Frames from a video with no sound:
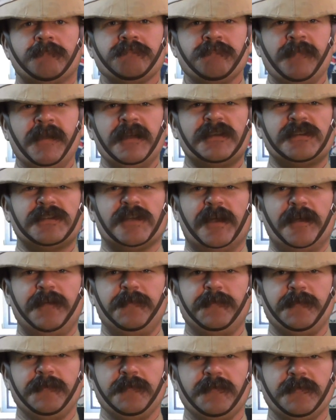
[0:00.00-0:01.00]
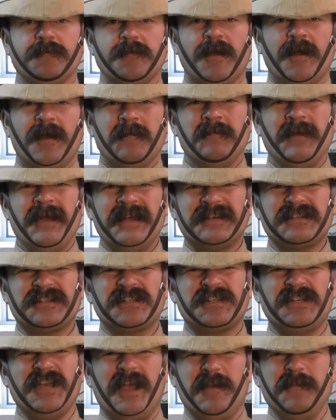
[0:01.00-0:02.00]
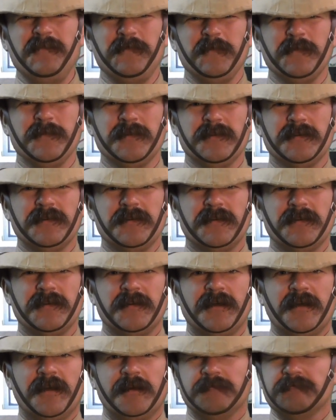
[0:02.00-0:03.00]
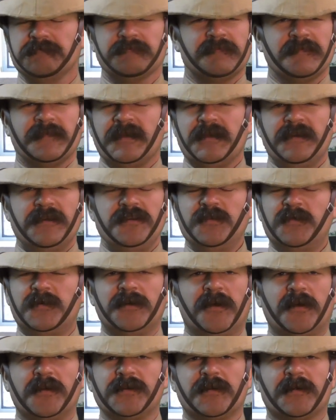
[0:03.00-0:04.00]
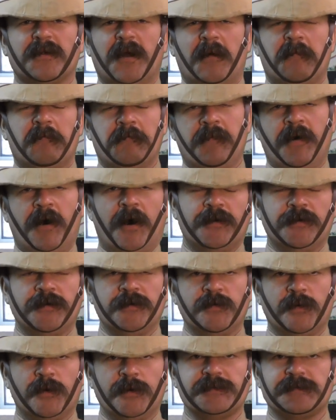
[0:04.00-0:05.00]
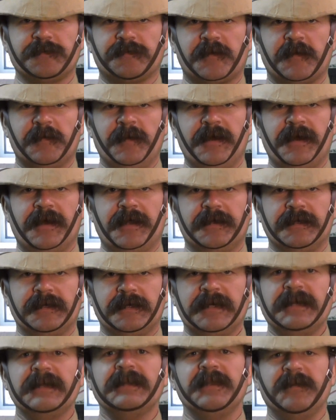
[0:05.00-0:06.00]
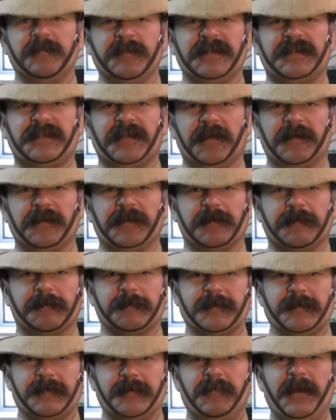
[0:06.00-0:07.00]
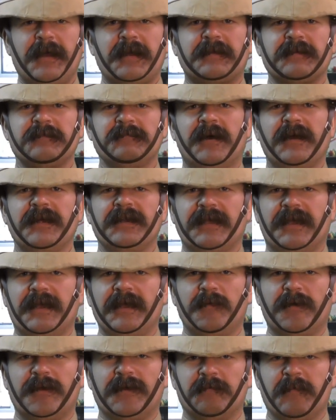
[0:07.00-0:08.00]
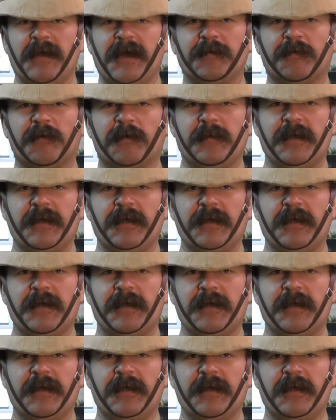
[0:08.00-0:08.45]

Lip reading: Make safe? Make safe? You and all your modern words of command. Let me tell you, back in my day when men were